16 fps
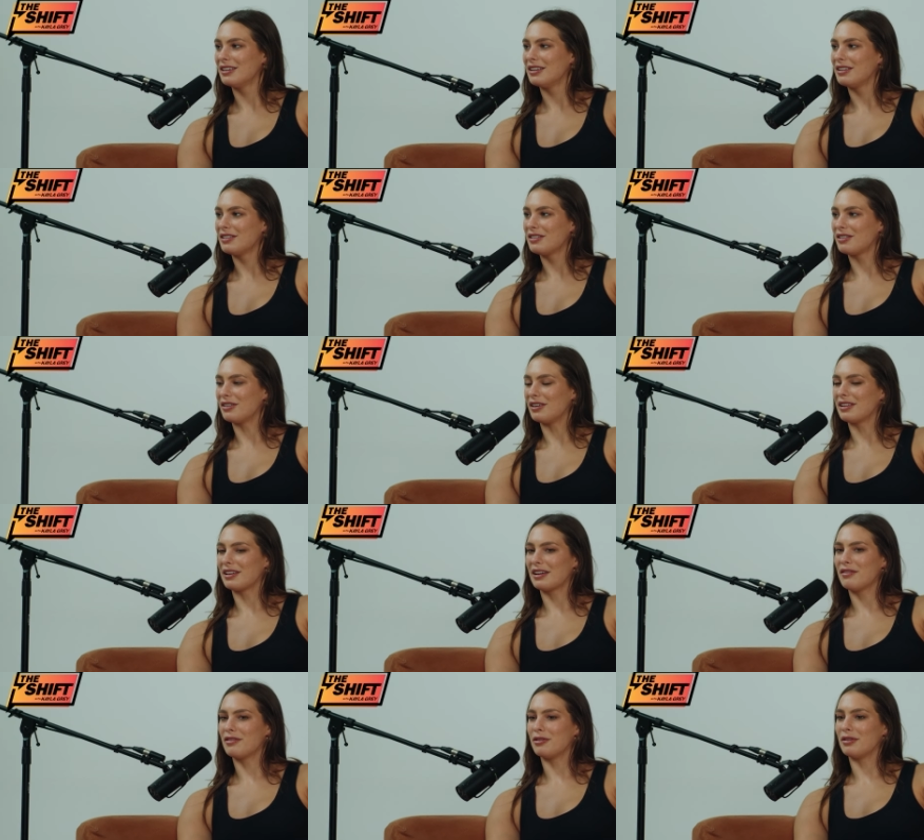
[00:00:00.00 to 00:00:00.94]
So I
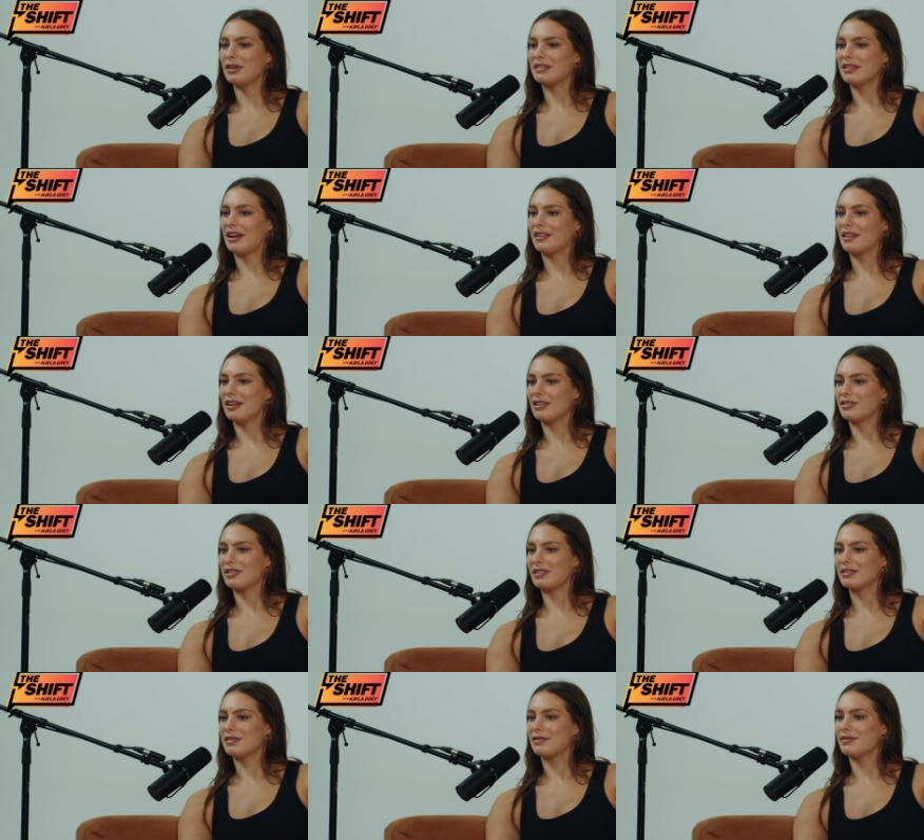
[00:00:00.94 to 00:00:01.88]
think I've always had that
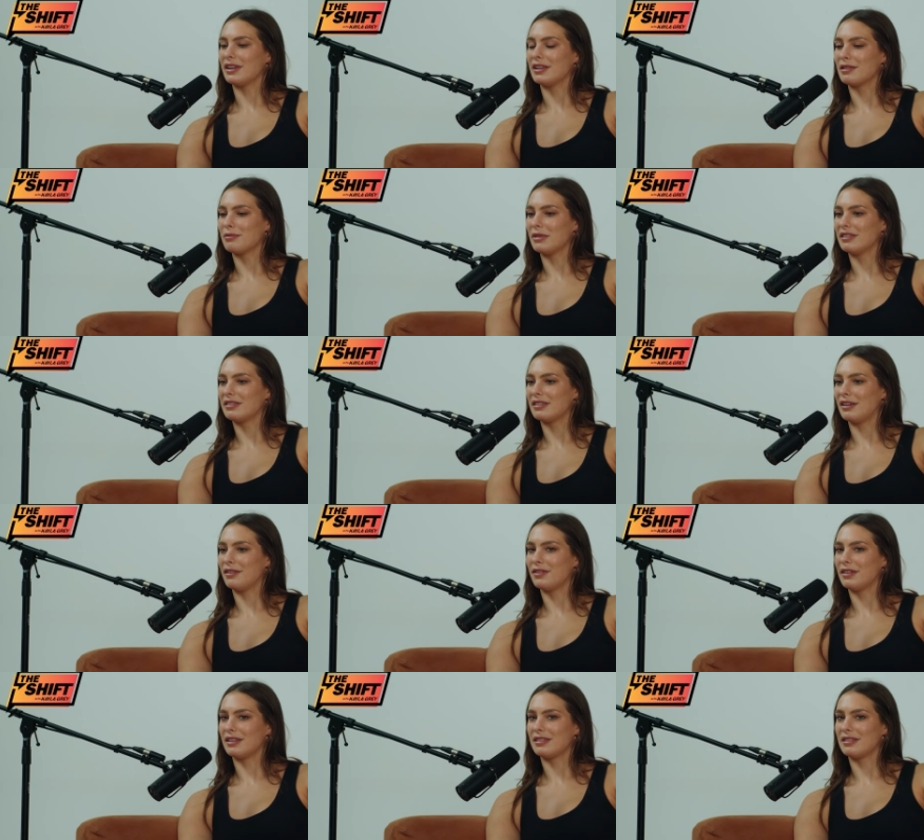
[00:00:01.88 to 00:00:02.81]
trust and faith in myself,
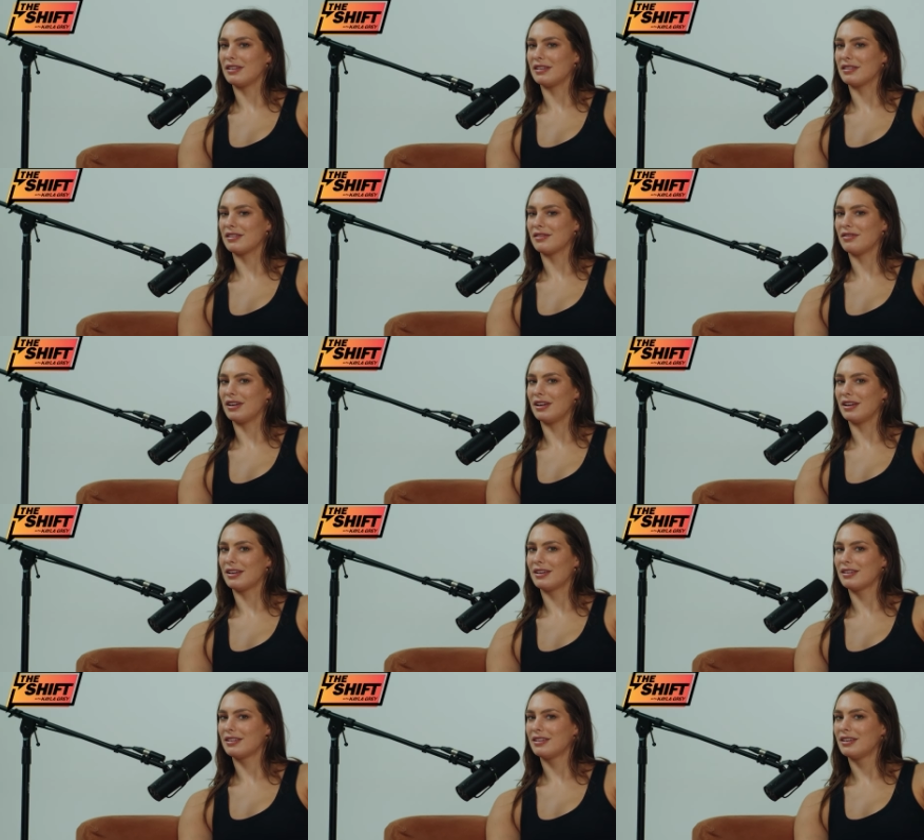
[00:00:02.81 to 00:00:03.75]
in the sense of
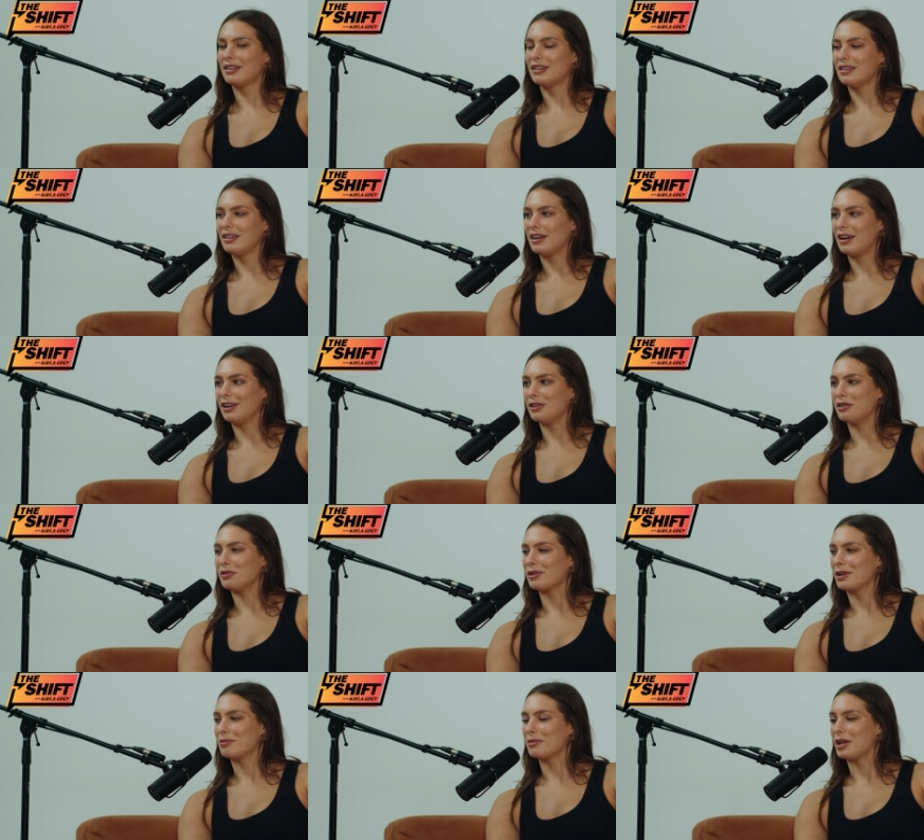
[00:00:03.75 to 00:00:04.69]
like, I know
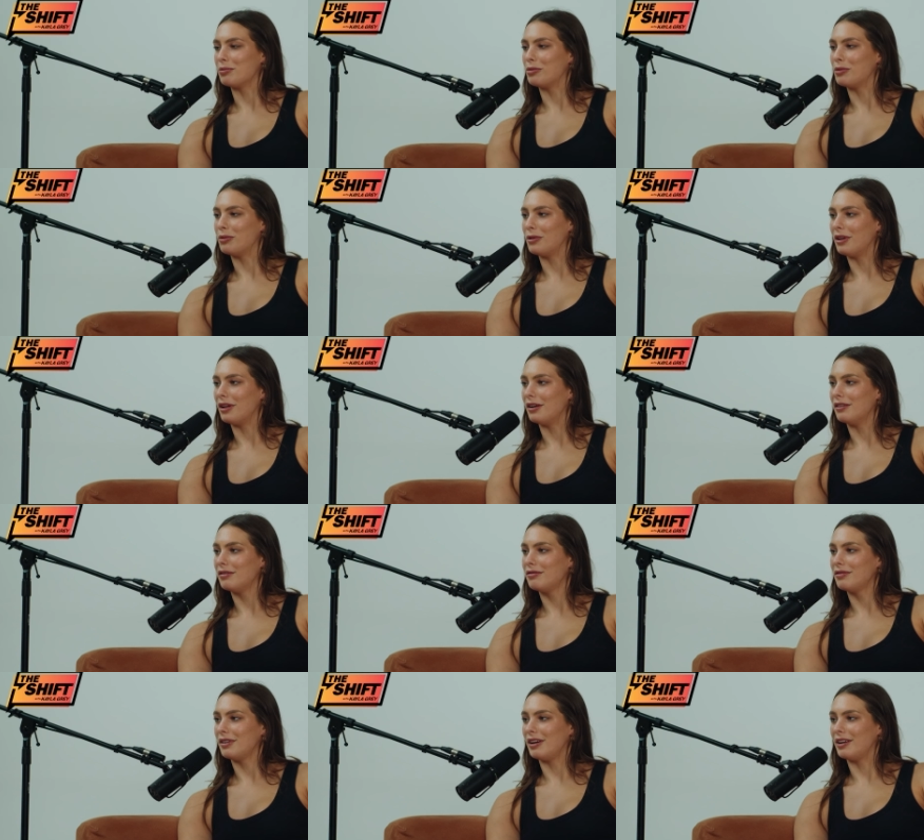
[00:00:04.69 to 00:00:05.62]
what I'm capable
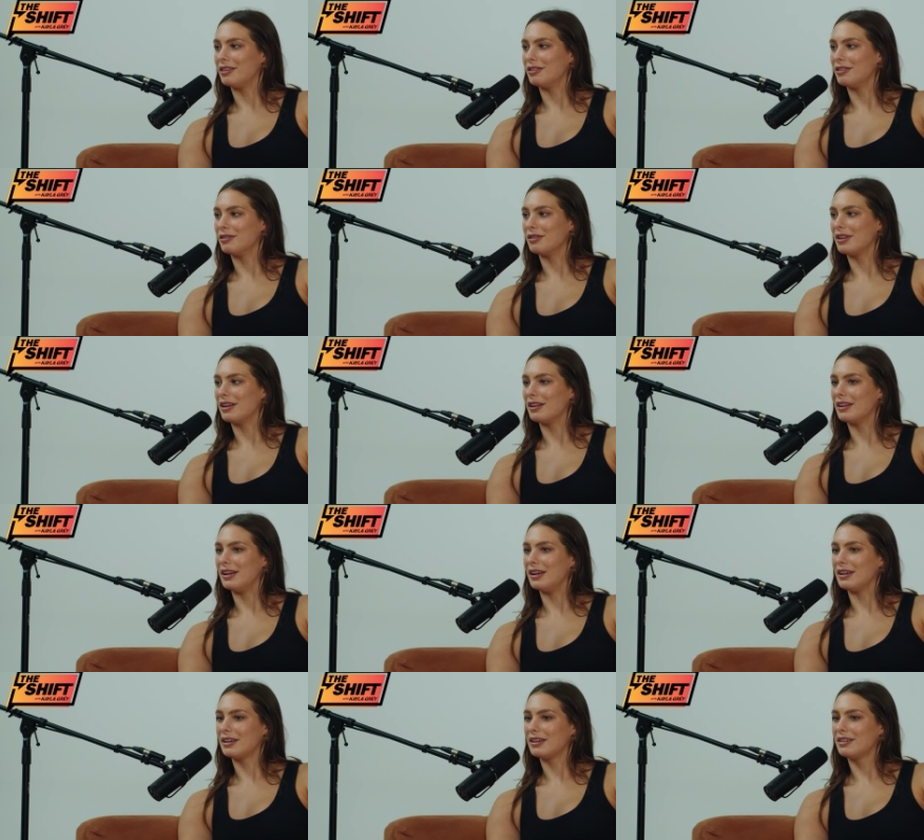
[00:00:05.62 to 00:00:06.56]
of. I know that
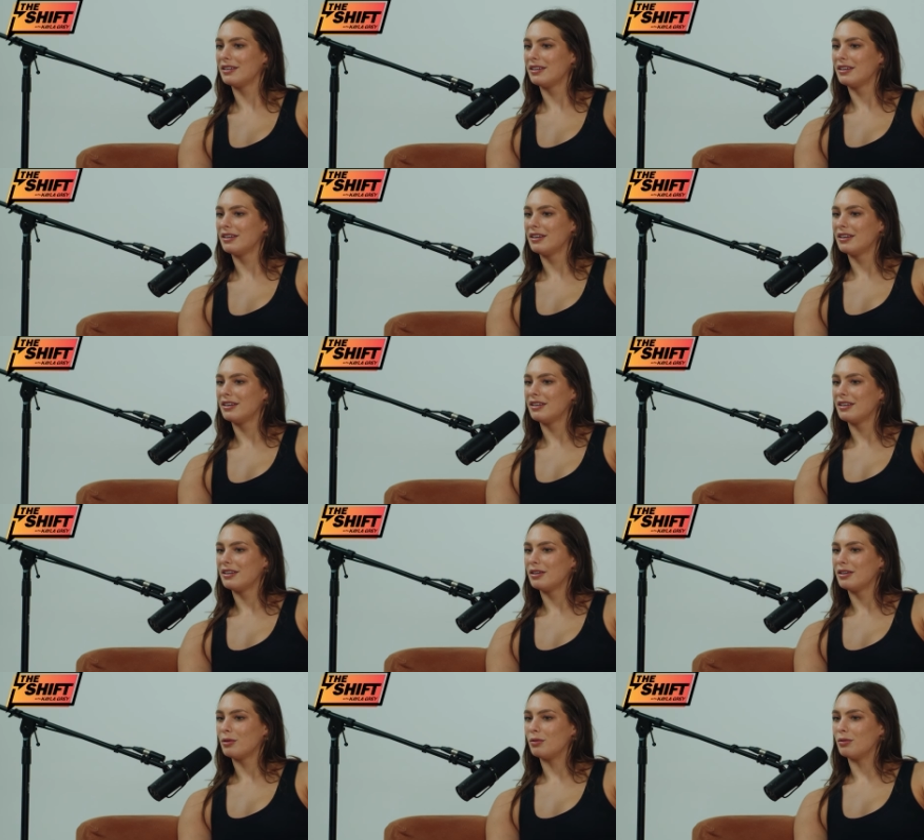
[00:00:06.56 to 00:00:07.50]
like
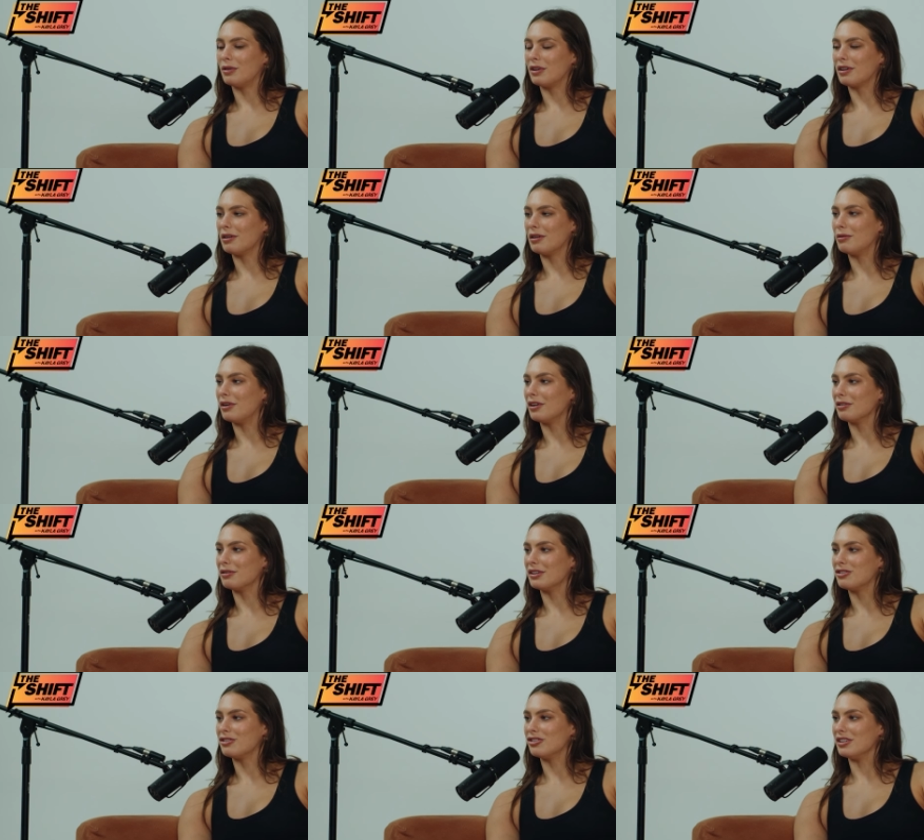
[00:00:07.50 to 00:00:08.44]
what I want to
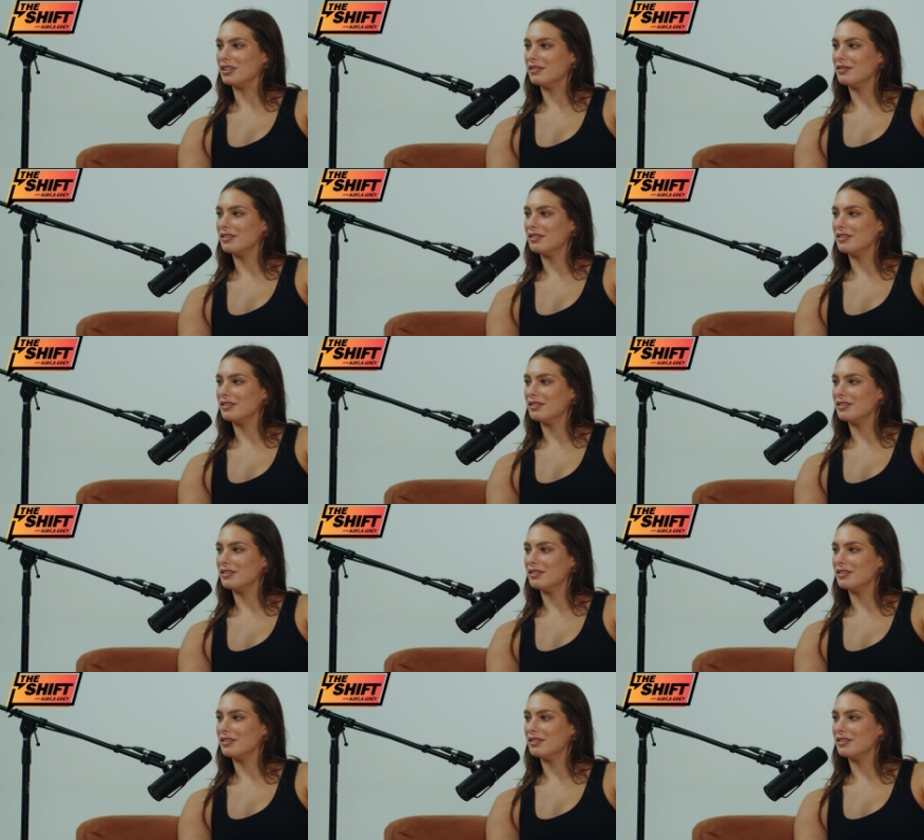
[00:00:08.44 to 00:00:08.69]
achieve